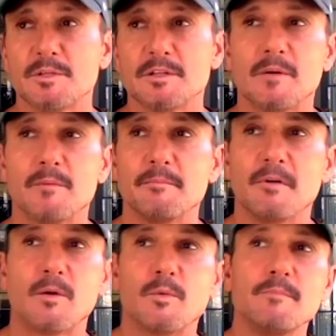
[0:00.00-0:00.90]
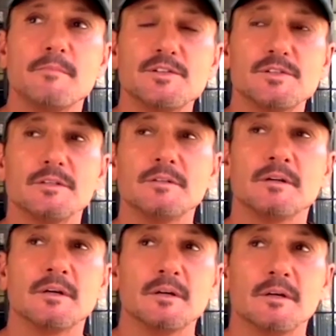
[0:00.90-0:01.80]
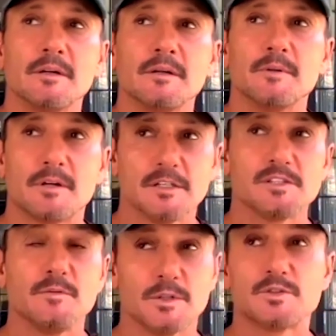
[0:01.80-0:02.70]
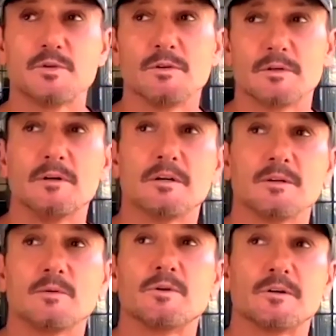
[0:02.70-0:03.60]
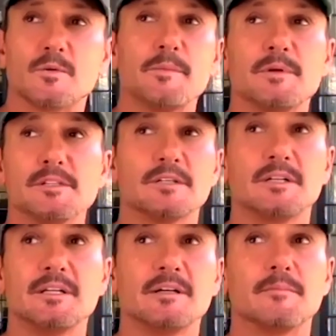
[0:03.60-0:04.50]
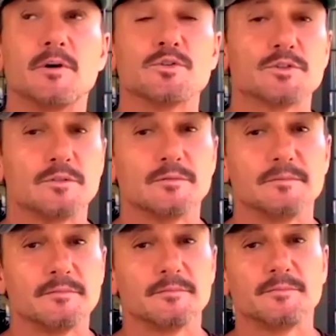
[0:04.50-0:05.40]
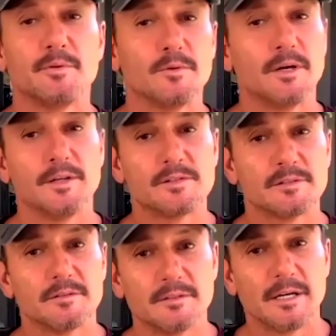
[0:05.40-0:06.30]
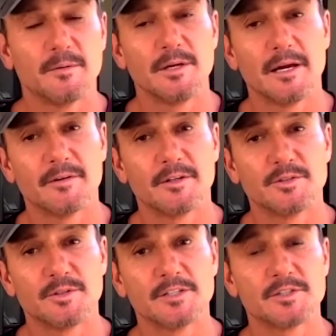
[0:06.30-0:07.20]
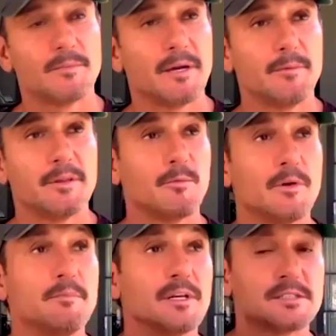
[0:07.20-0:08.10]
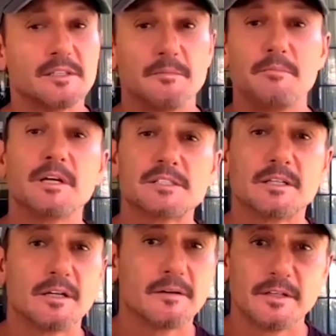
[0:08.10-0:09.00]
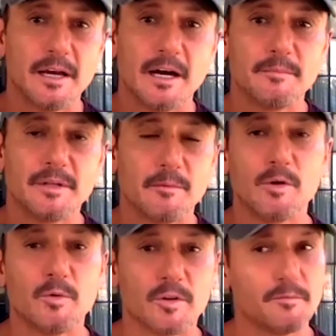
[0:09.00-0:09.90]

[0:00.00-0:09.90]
thought, are we missing, because of what's going on in the world, are we missing any emotional points that we haven't addressed, or maybe that we missed in the mixing of the album that we would have